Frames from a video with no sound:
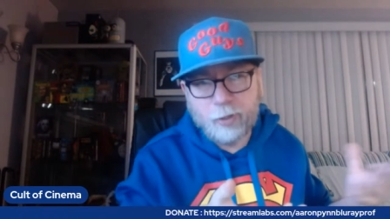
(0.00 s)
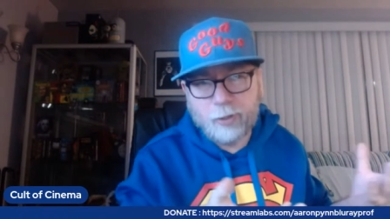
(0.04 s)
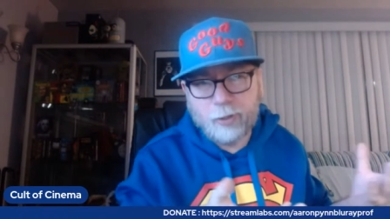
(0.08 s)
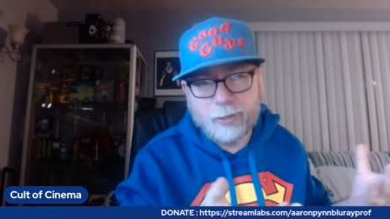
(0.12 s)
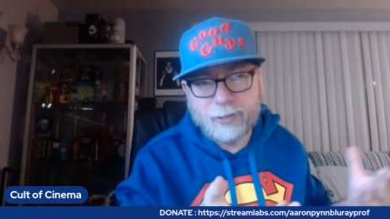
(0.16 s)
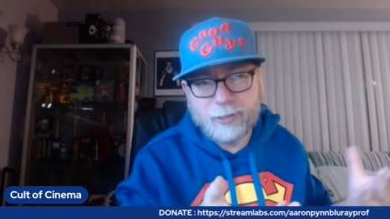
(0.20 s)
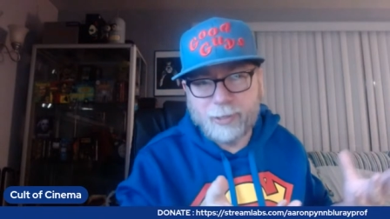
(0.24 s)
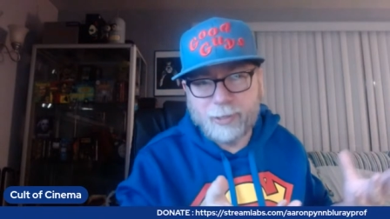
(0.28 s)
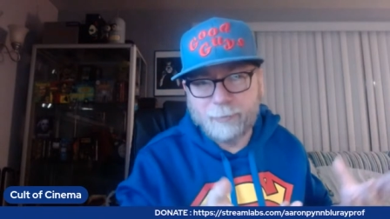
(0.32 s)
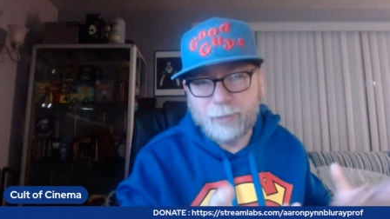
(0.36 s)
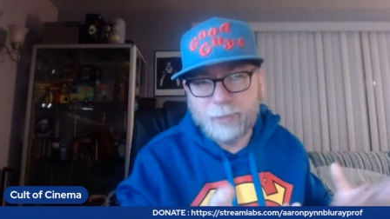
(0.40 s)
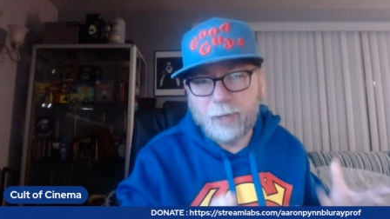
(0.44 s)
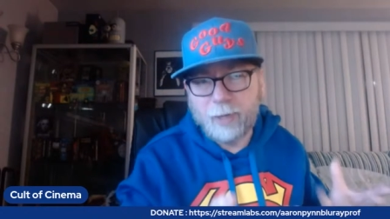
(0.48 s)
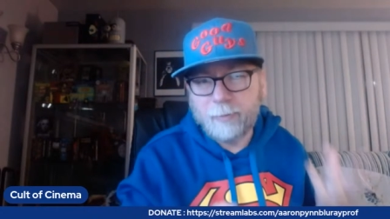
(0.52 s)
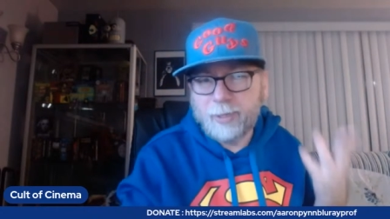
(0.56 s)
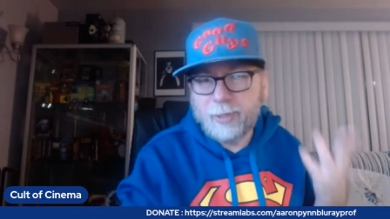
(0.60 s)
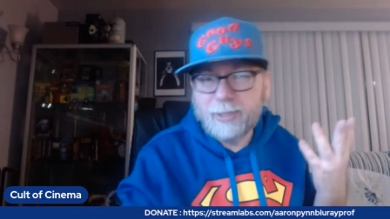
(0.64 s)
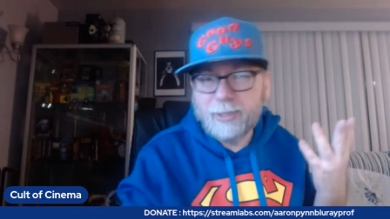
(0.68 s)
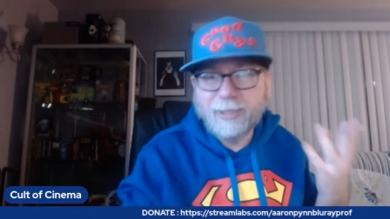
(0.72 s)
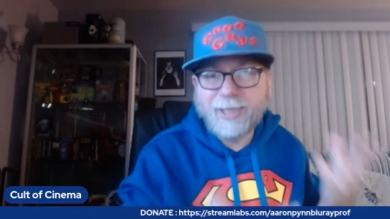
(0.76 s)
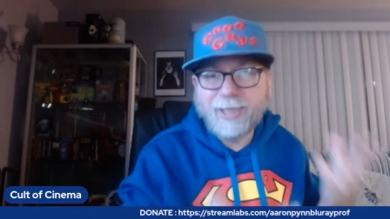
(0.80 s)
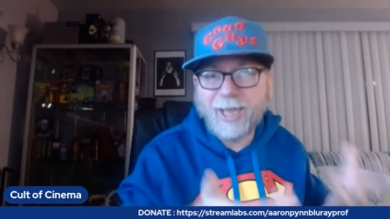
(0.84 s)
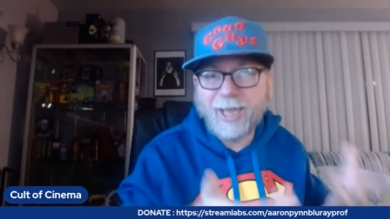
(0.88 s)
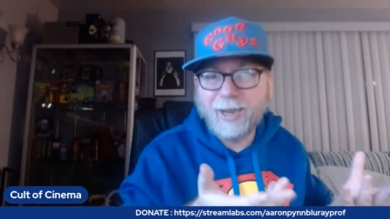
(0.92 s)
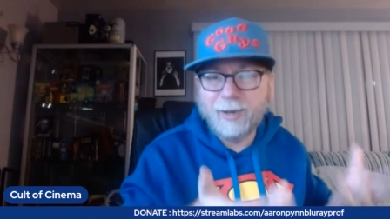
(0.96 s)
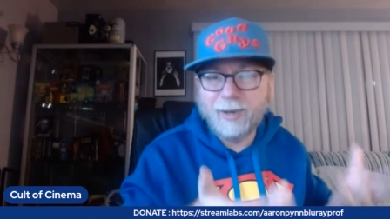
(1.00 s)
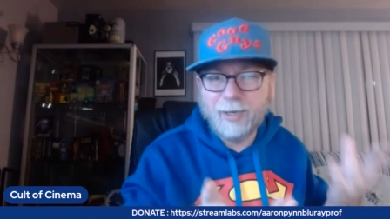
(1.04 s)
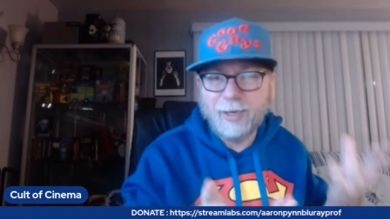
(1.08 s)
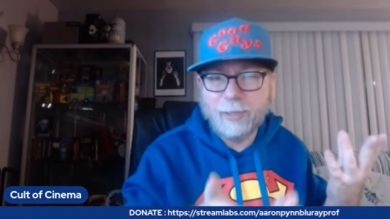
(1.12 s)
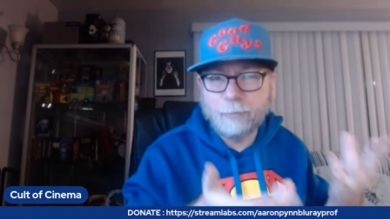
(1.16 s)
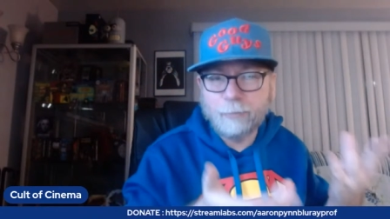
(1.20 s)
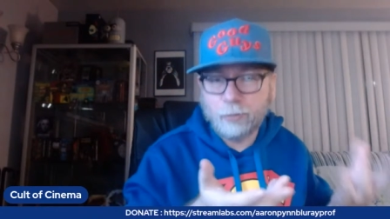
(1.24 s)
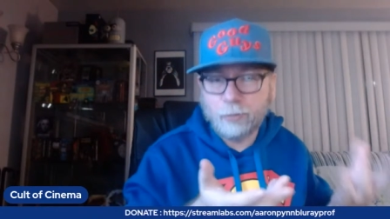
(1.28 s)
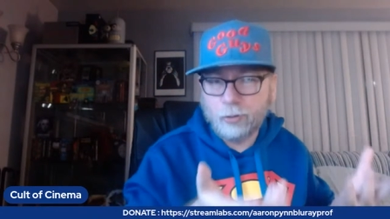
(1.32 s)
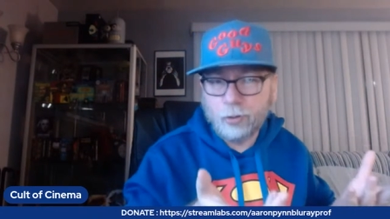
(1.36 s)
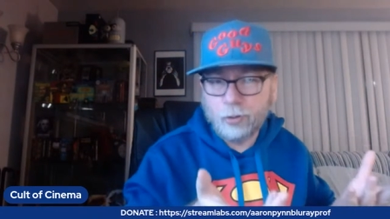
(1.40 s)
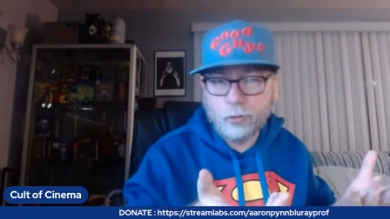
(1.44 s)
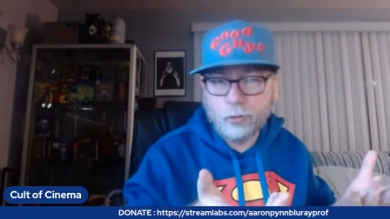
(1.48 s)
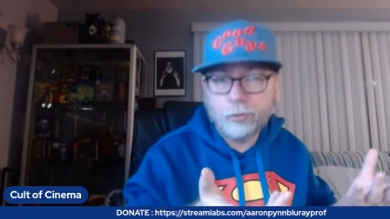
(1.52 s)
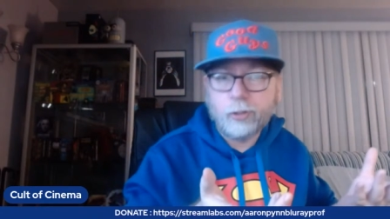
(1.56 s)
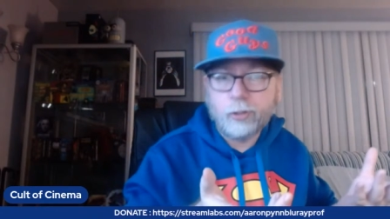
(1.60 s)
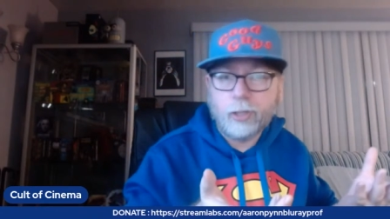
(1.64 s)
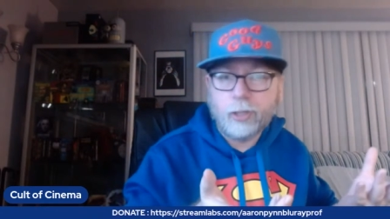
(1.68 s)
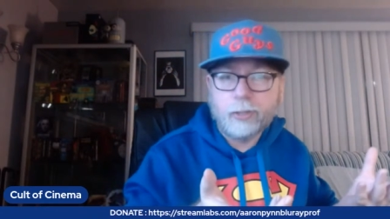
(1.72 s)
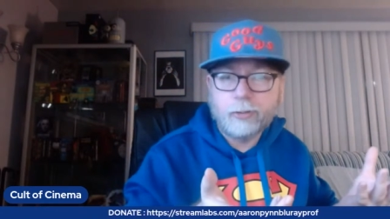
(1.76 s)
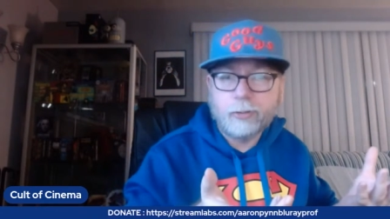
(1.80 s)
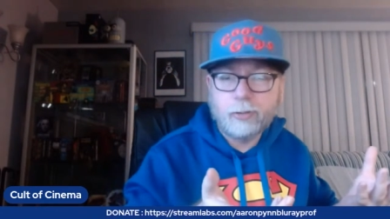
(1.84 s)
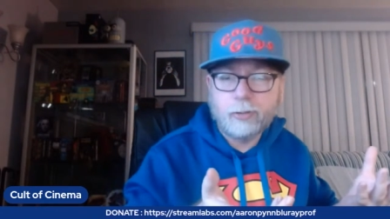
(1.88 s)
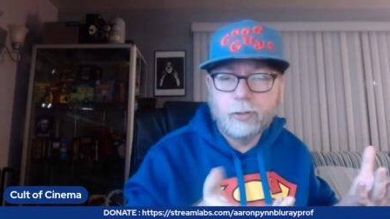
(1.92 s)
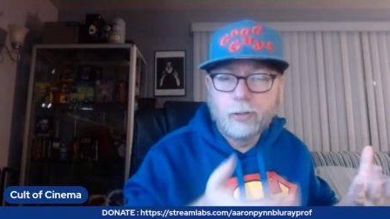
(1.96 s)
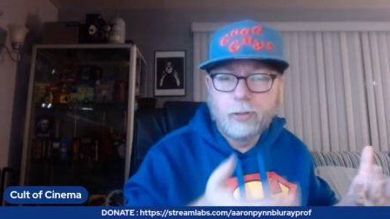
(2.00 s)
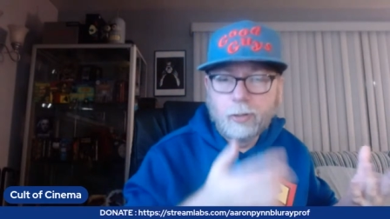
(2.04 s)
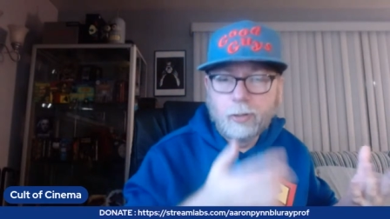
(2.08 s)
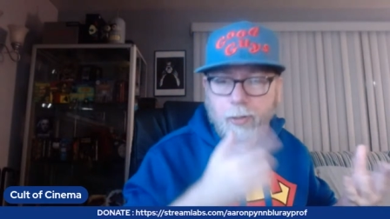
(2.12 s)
out at the same time, and you got to, like, prioritize.